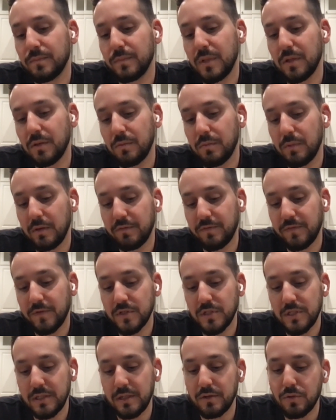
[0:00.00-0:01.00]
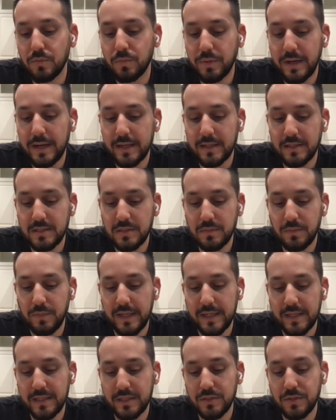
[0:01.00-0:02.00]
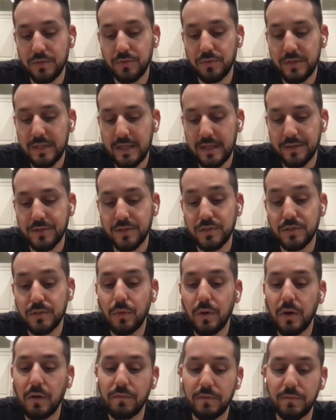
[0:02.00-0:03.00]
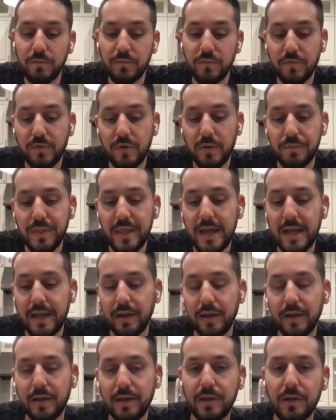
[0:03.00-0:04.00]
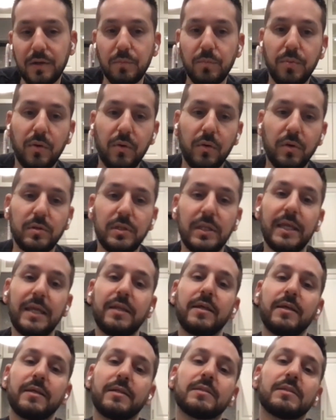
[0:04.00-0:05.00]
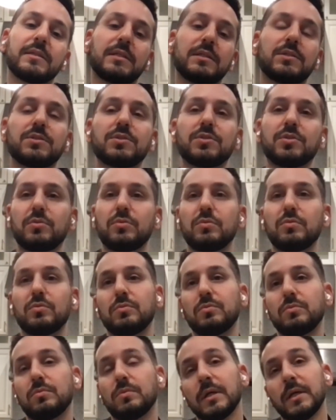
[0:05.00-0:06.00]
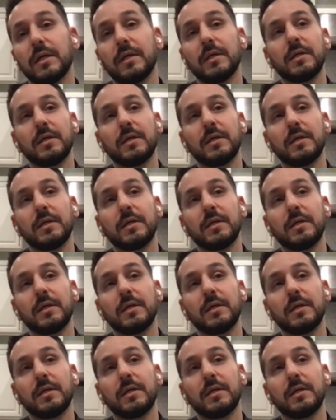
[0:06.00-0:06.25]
you know my first dental practice back in 2012, and from that I kind of parlayed it into